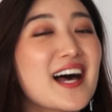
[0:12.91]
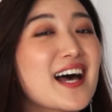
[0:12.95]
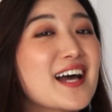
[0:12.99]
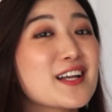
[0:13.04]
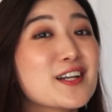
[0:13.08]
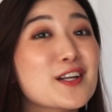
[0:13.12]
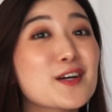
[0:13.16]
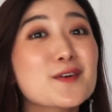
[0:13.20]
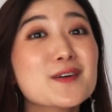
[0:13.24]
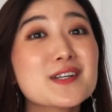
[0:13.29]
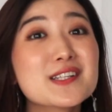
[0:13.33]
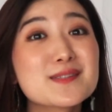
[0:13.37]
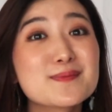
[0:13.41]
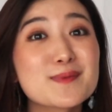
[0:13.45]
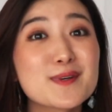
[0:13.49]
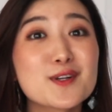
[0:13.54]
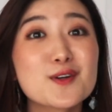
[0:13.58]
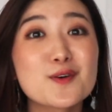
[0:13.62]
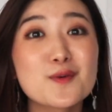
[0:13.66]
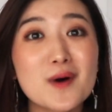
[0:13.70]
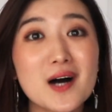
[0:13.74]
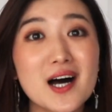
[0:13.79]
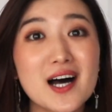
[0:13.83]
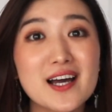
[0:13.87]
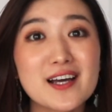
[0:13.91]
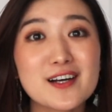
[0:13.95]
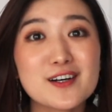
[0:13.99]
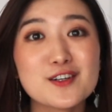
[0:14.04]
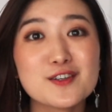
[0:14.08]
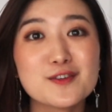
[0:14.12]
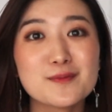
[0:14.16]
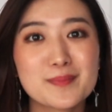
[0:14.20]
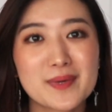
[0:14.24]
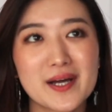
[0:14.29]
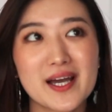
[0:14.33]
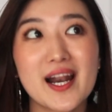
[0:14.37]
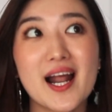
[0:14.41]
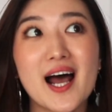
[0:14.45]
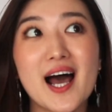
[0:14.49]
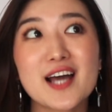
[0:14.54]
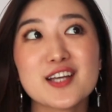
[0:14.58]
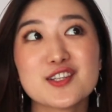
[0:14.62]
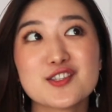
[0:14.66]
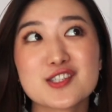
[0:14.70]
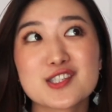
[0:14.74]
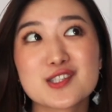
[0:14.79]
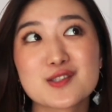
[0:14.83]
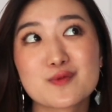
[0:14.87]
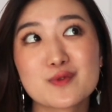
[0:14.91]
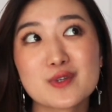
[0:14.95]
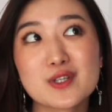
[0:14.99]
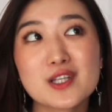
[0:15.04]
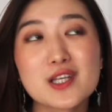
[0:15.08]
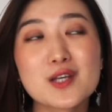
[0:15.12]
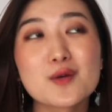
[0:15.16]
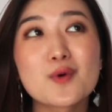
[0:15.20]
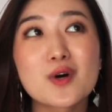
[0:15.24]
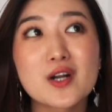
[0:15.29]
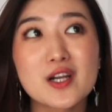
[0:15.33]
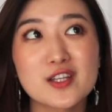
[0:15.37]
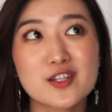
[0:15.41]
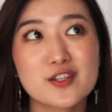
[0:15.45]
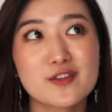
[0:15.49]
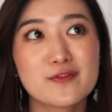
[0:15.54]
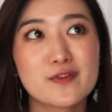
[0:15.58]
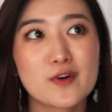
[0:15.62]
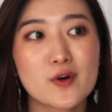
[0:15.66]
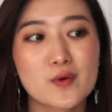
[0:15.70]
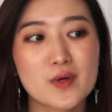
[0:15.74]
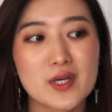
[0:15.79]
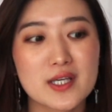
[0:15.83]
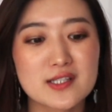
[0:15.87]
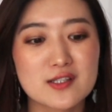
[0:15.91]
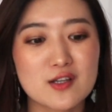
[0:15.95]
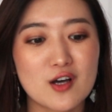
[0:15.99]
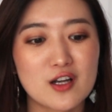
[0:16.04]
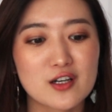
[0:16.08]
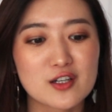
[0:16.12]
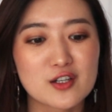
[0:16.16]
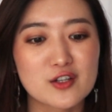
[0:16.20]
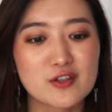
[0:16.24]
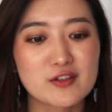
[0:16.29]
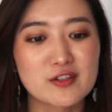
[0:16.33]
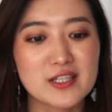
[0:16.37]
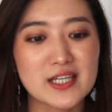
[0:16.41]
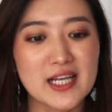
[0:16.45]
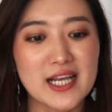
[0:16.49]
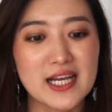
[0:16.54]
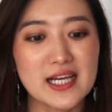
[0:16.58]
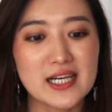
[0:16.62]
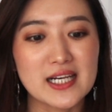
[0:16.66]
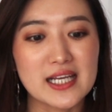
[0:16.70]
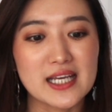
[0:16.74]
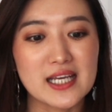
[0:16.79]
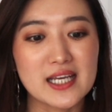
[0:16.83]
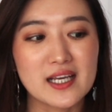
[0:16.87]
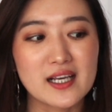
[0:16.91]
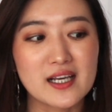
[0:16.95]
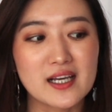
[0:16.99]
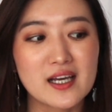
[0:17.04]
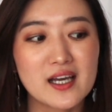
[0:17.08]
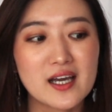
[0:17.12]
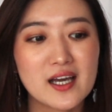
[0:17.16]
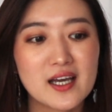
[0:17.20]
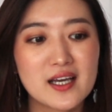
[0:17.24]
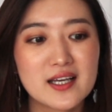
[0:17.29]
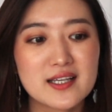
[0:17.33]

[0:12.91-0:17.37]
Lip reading: I know it's been a while, but I just really wanted to focus on creating